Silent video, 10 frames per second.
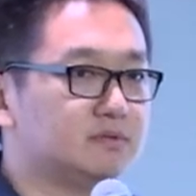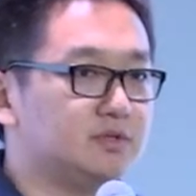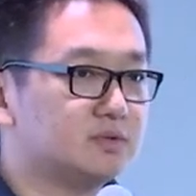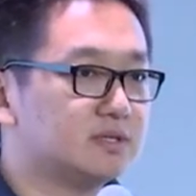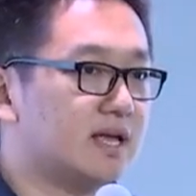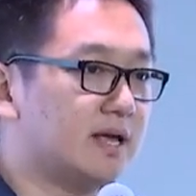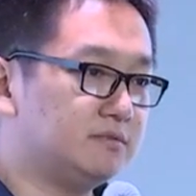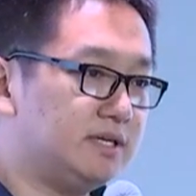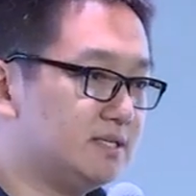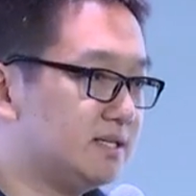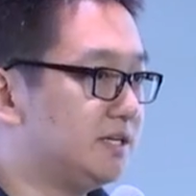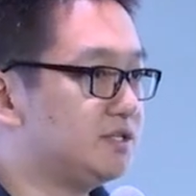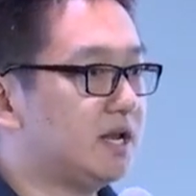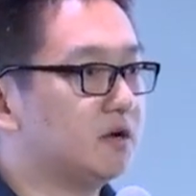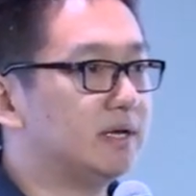user can easily
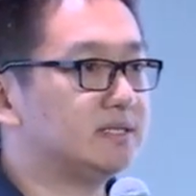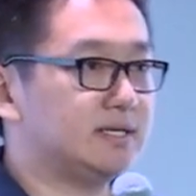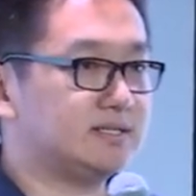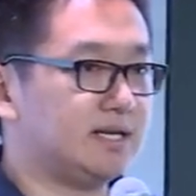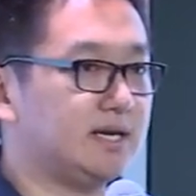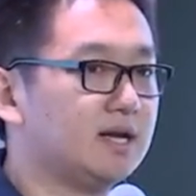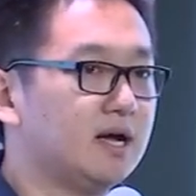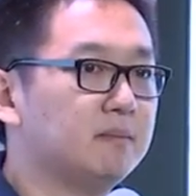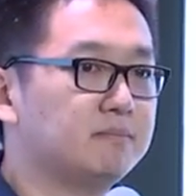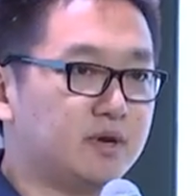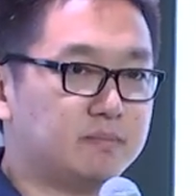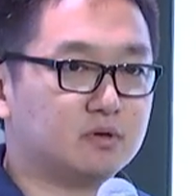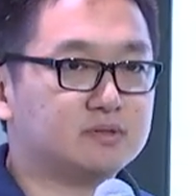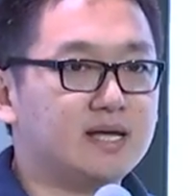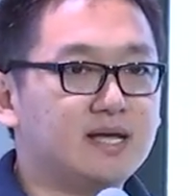generate this data,
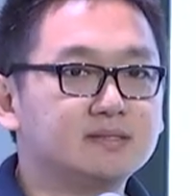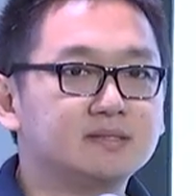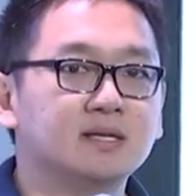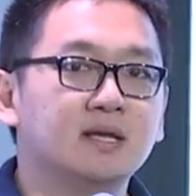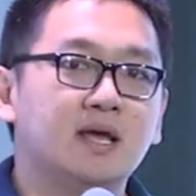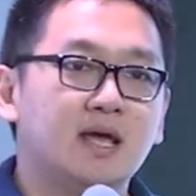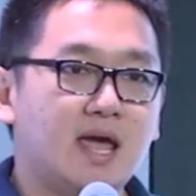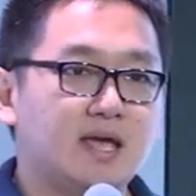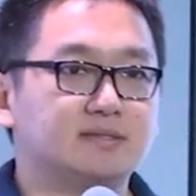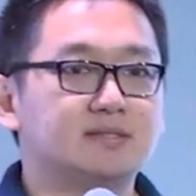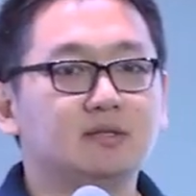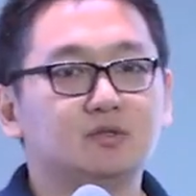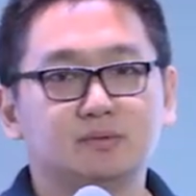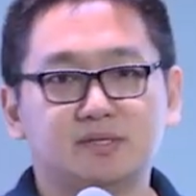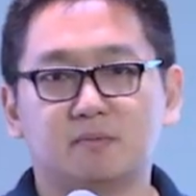pre-process, and send
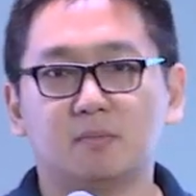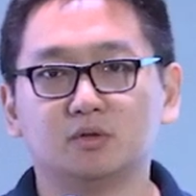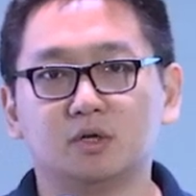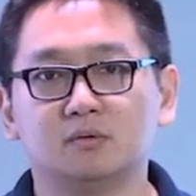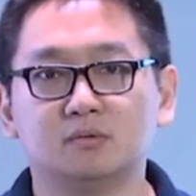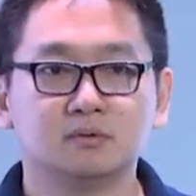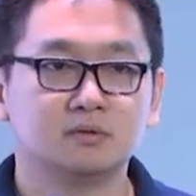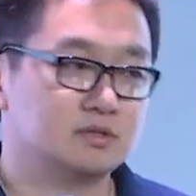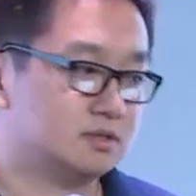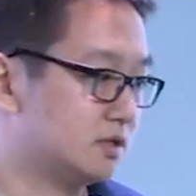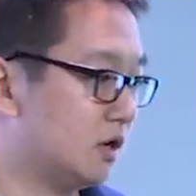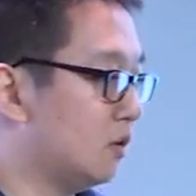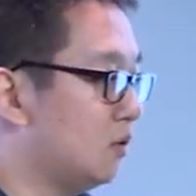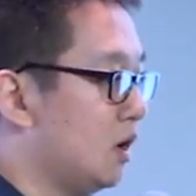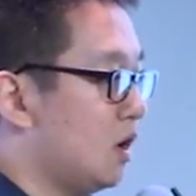to their model.
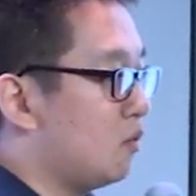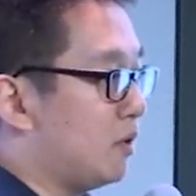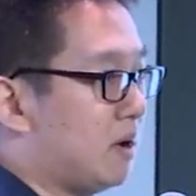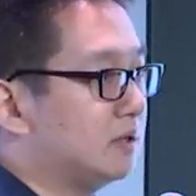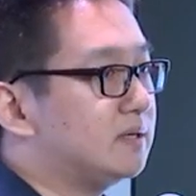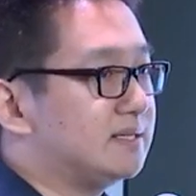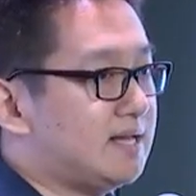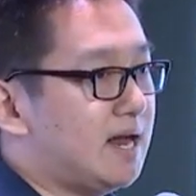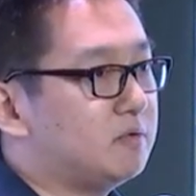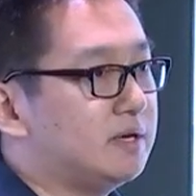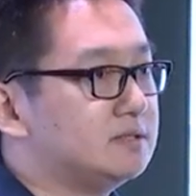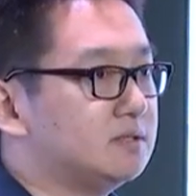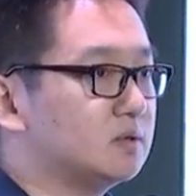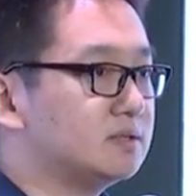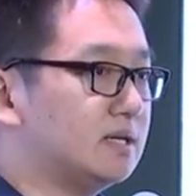So we want to accelerate
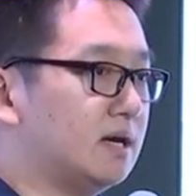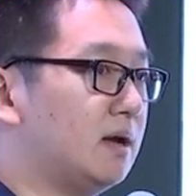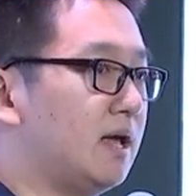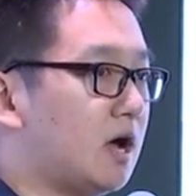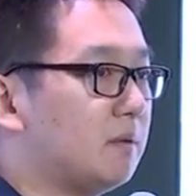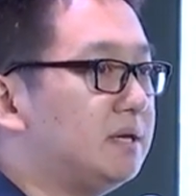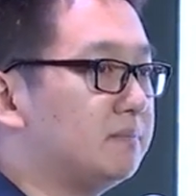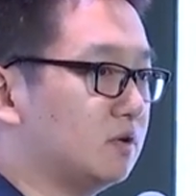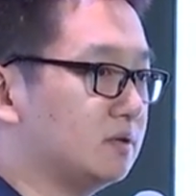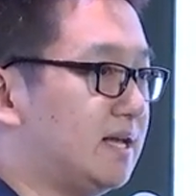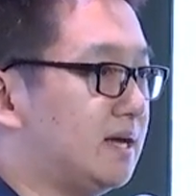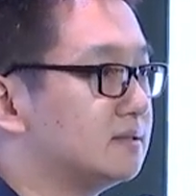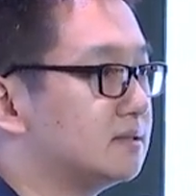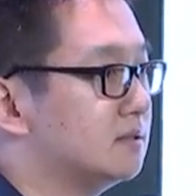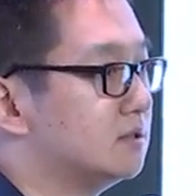those NLP
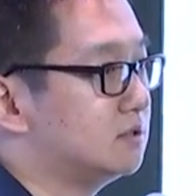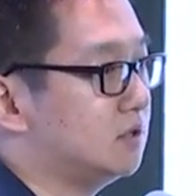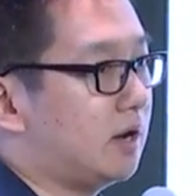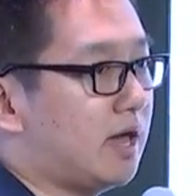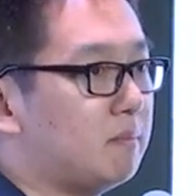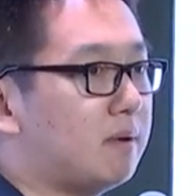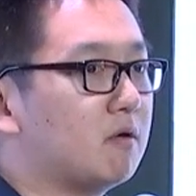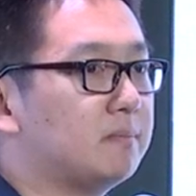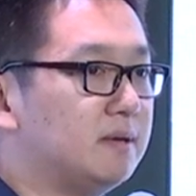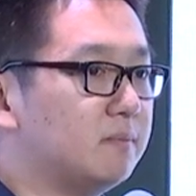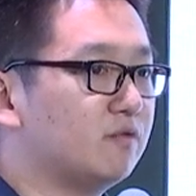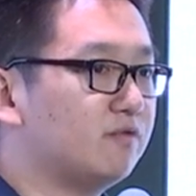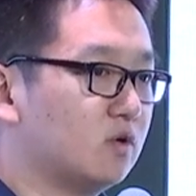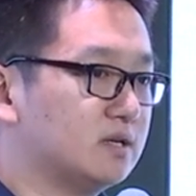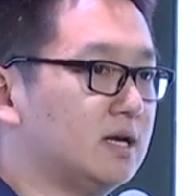process, so help our people
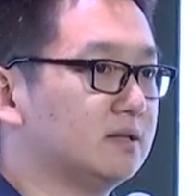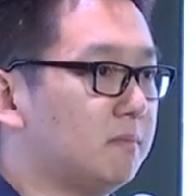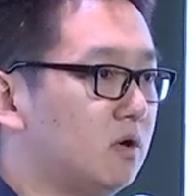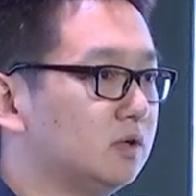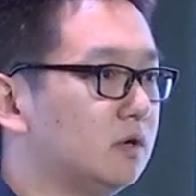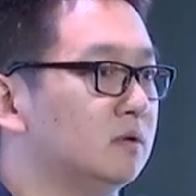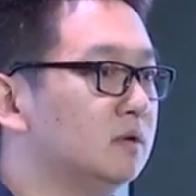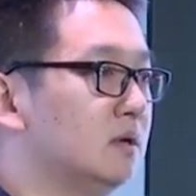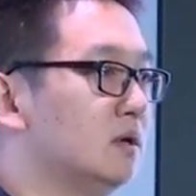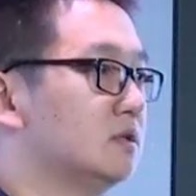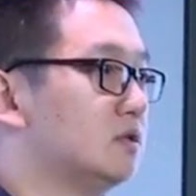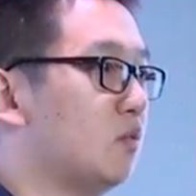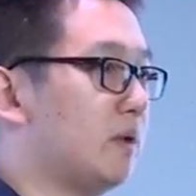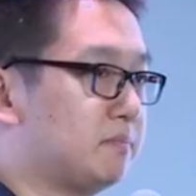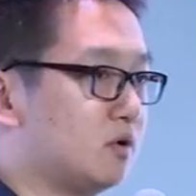focus on the model. So
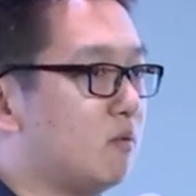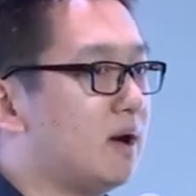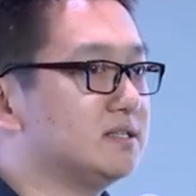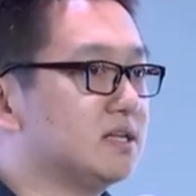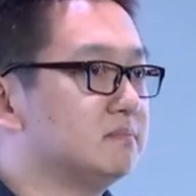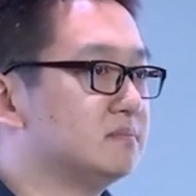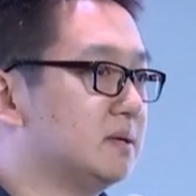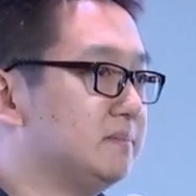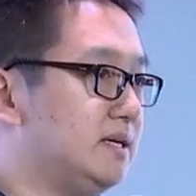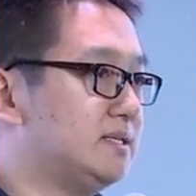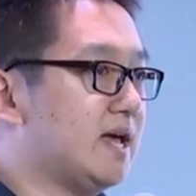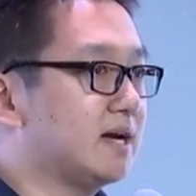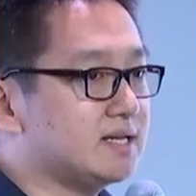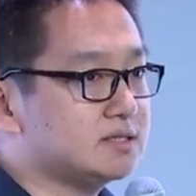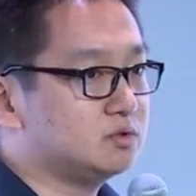we provide them some easy
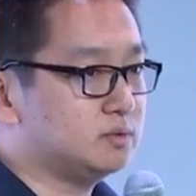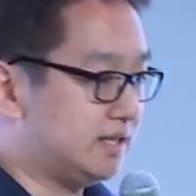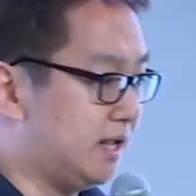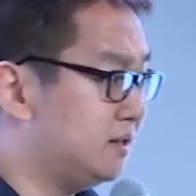access to the